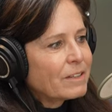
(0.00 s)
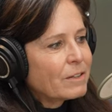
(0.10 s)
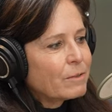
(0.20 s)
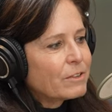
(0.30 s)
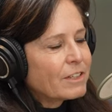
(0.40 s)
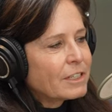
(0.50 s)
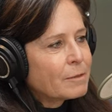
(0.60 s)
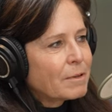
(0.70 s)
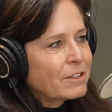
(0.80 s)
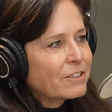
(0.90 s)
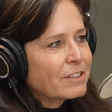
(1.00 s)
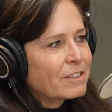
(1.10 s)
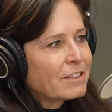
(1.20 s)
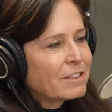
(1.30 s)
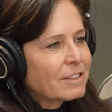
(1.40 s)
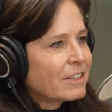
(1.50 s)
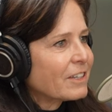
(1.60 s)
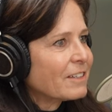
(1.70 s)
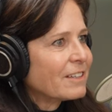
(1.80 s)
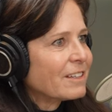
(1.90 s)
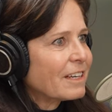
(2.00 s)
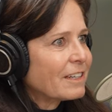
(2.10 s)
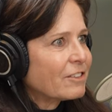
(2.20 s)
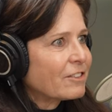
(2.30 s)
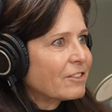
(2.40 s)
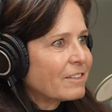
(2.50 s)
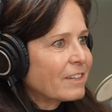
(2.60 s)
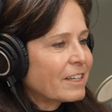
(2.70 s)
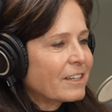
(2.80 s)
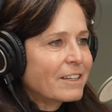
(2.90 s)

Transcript: who was a depression kid and just like,